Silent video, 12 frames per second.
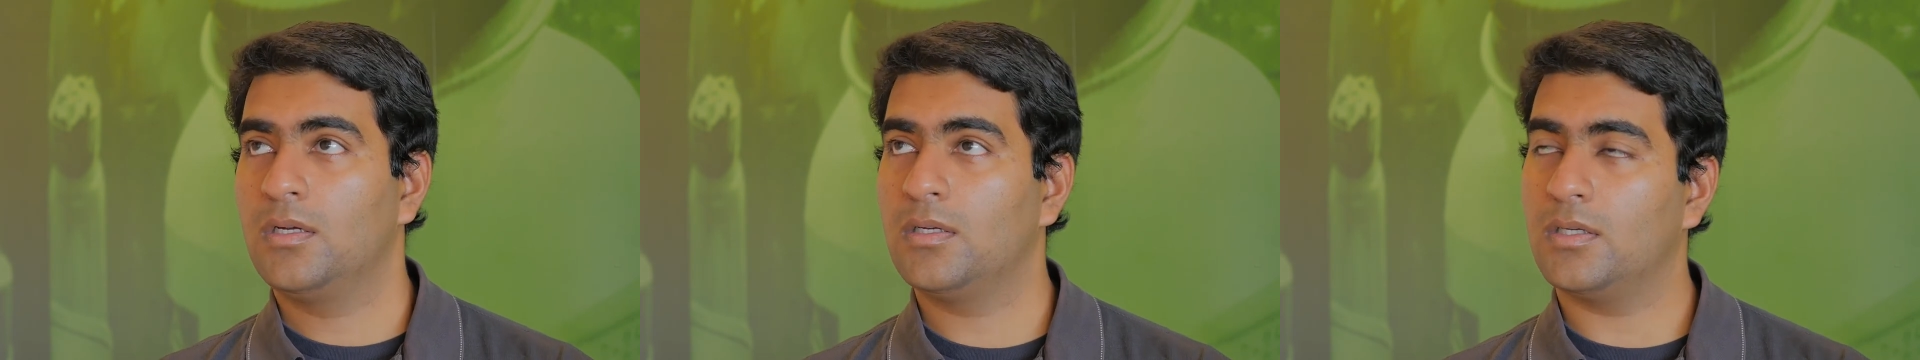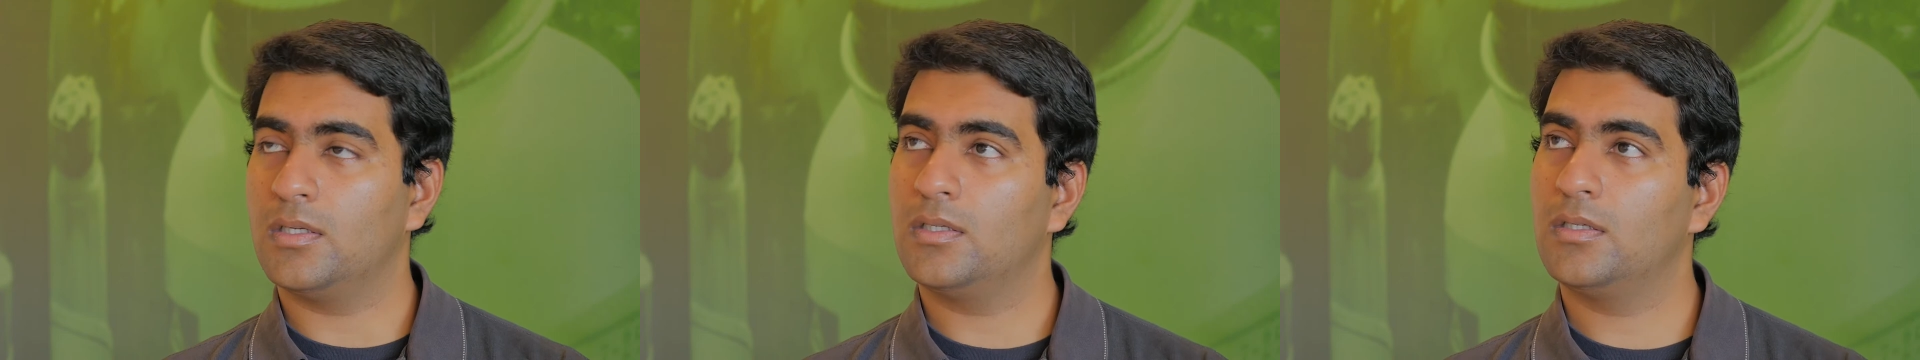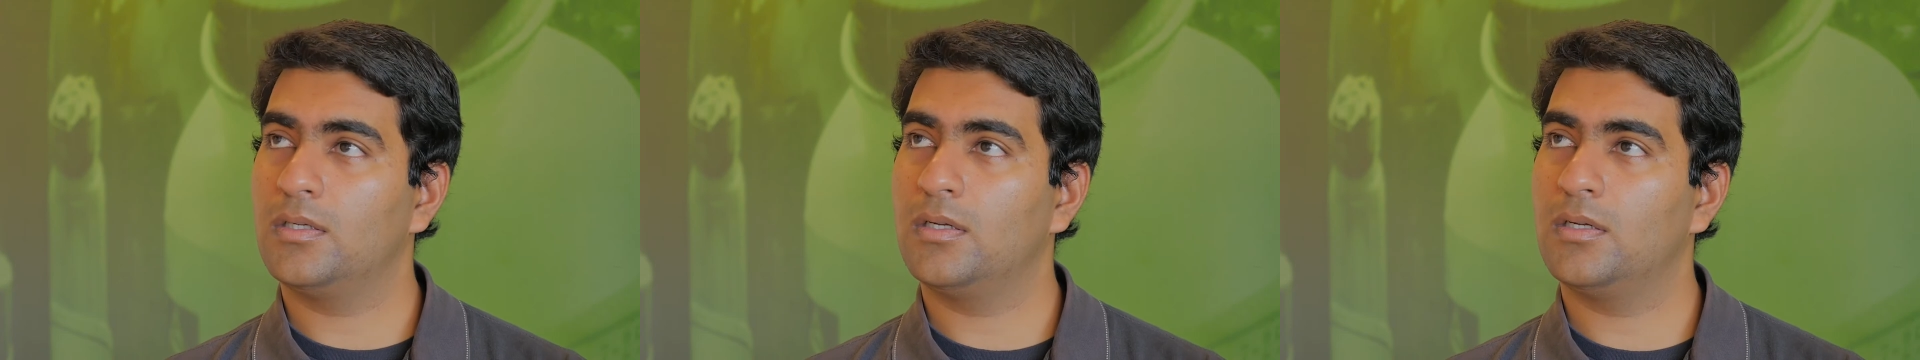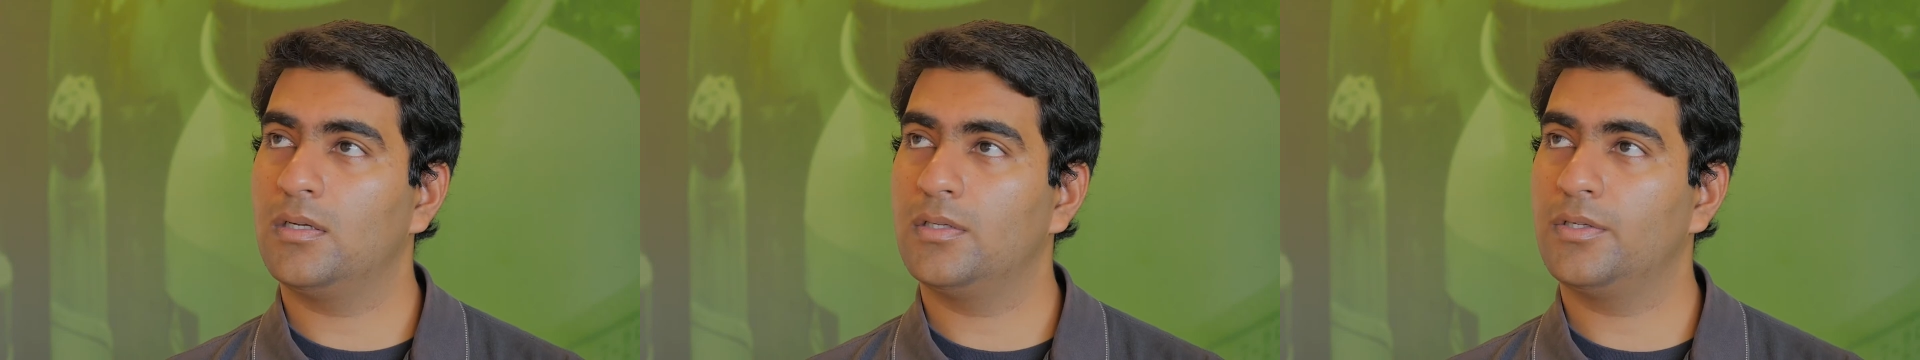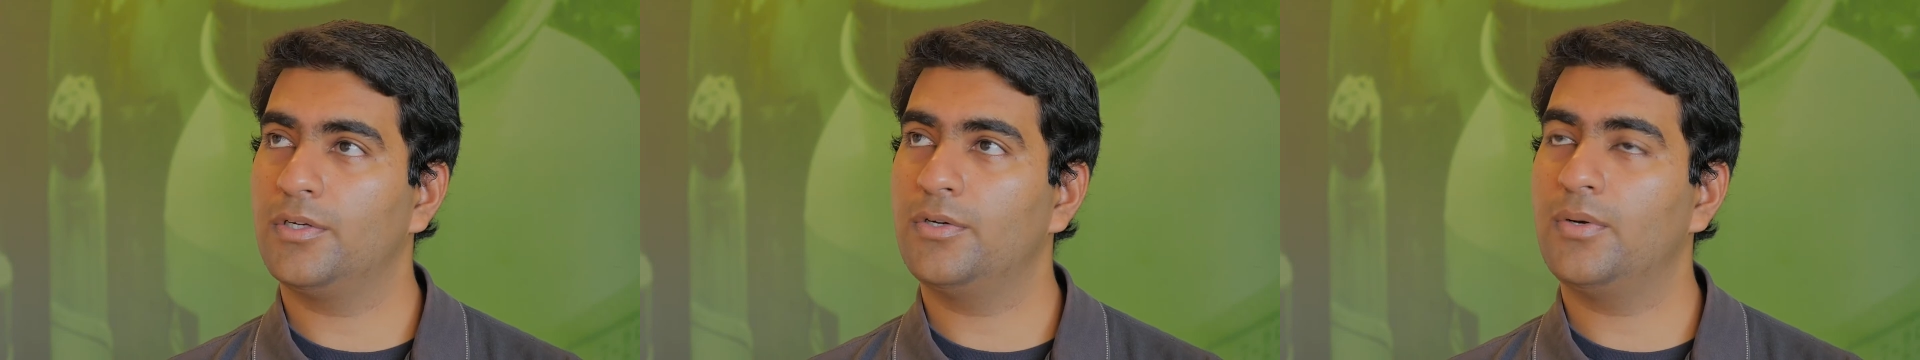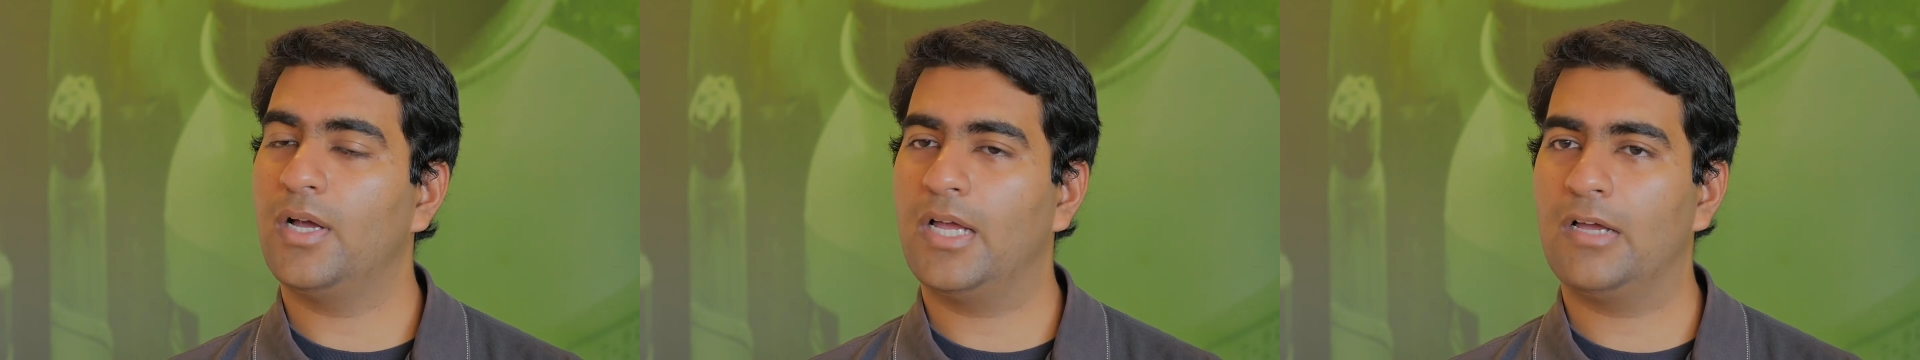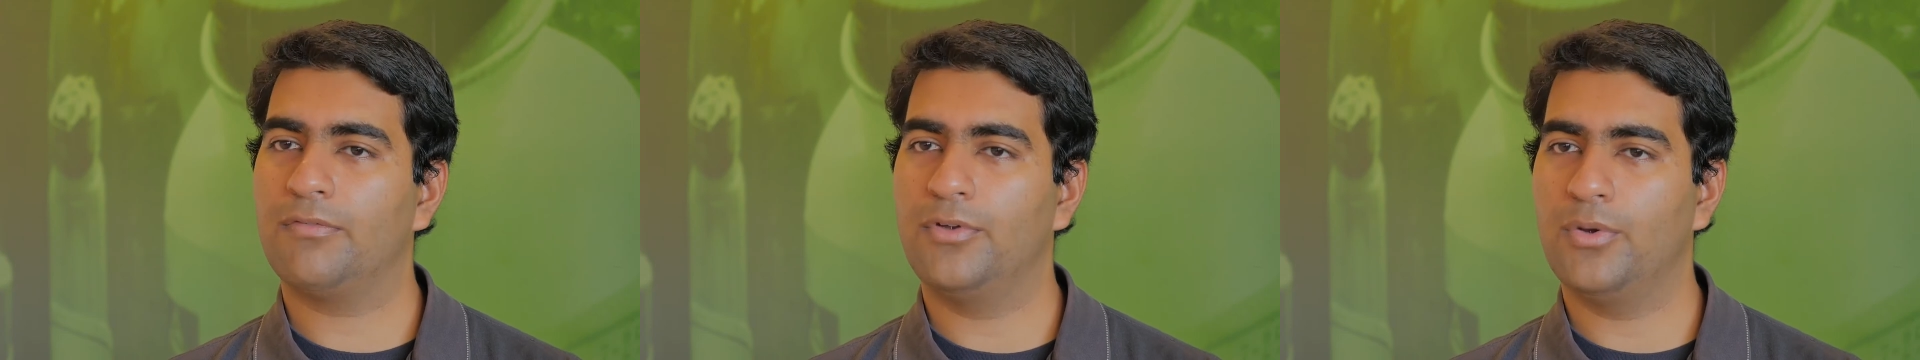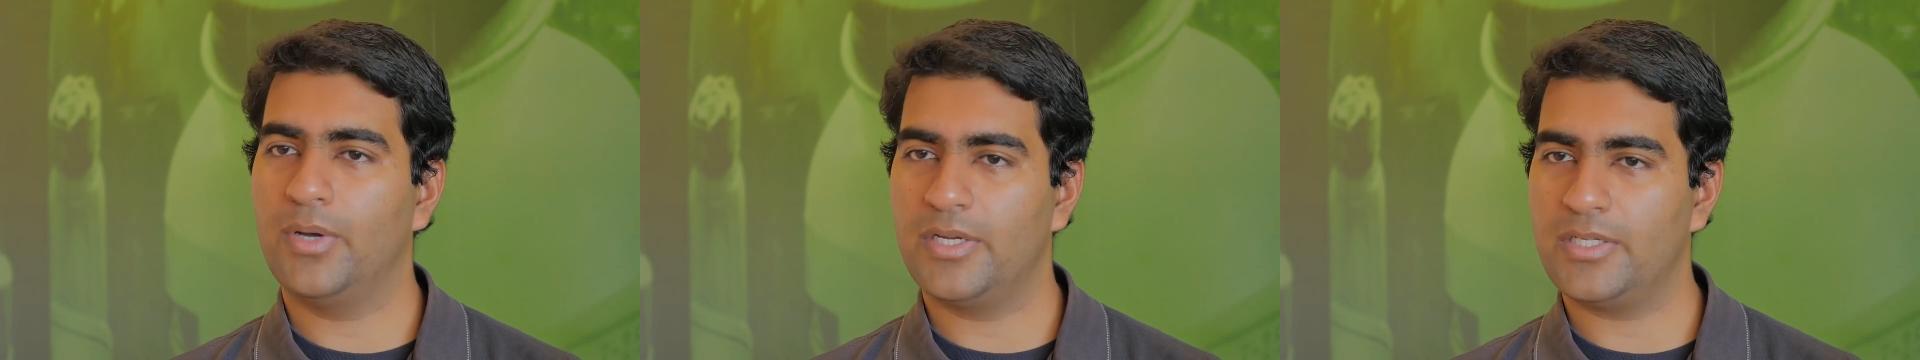I have
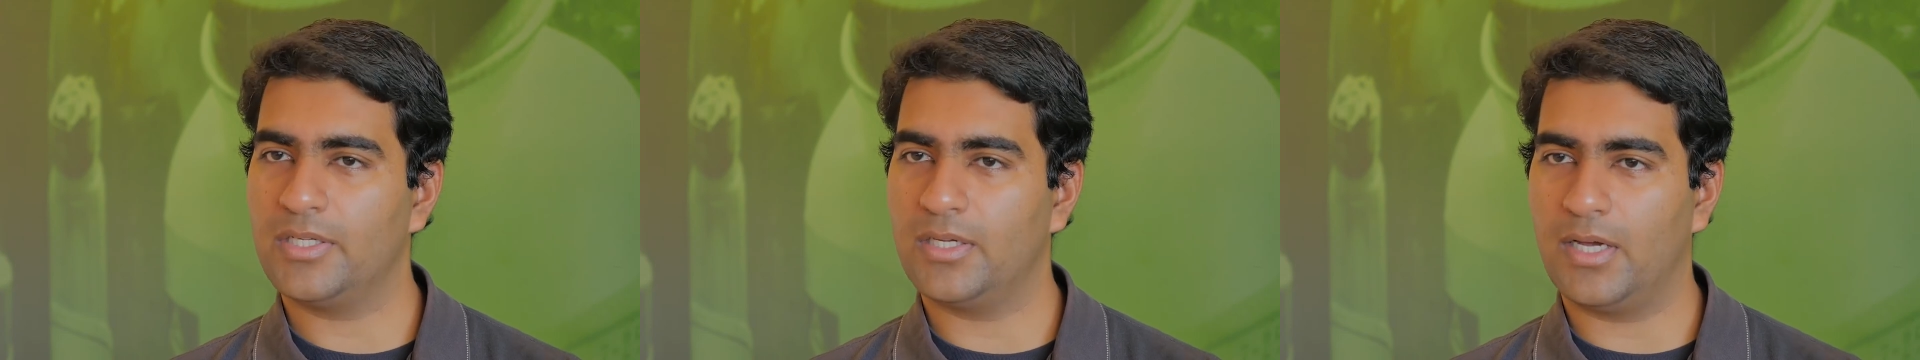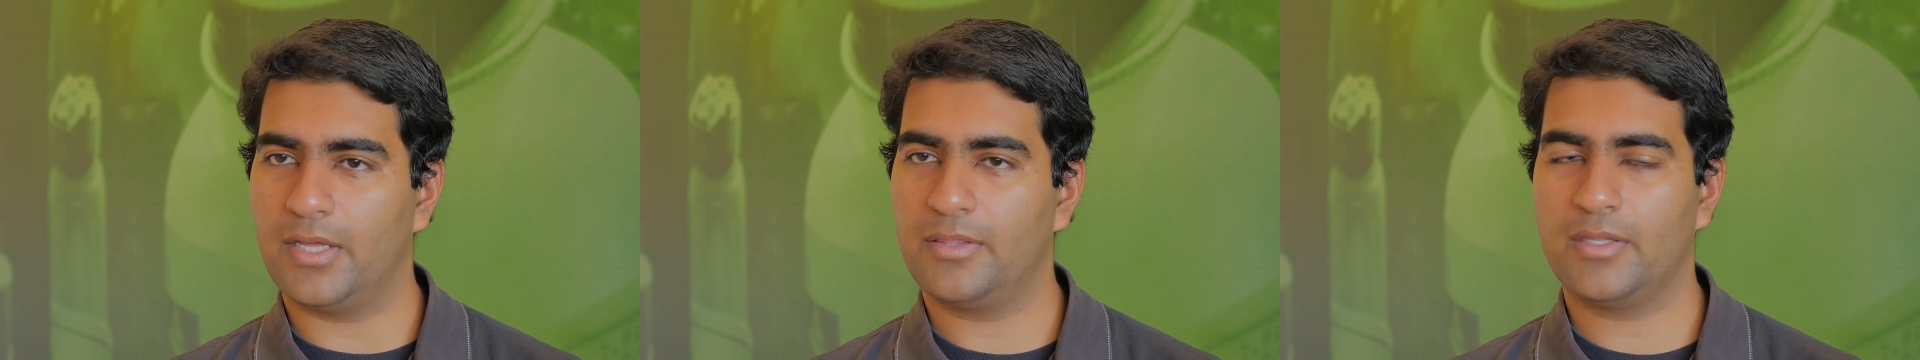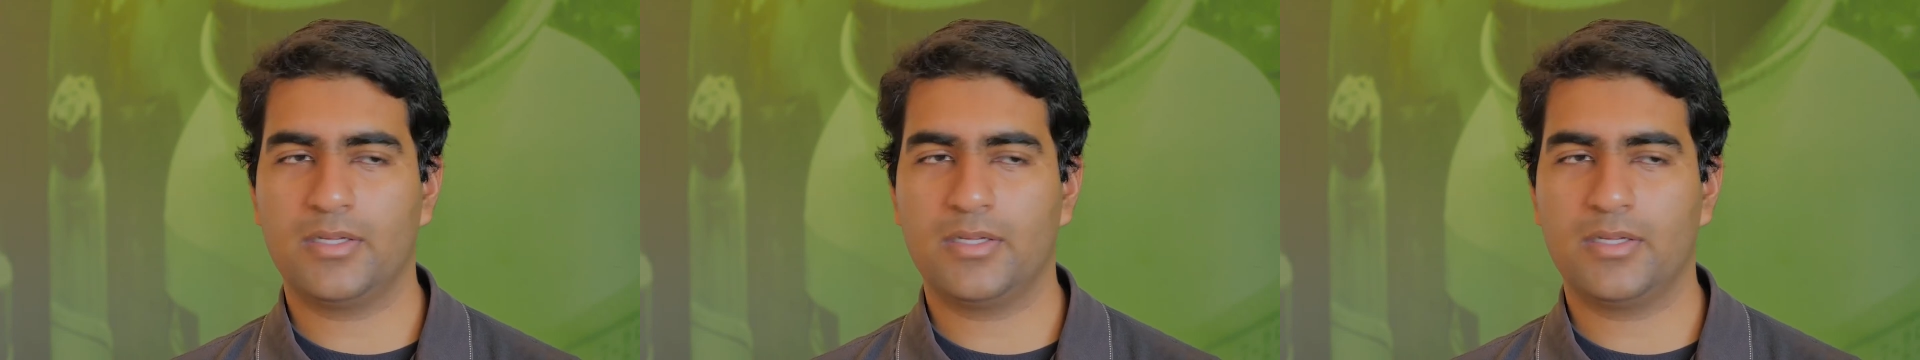no idea. I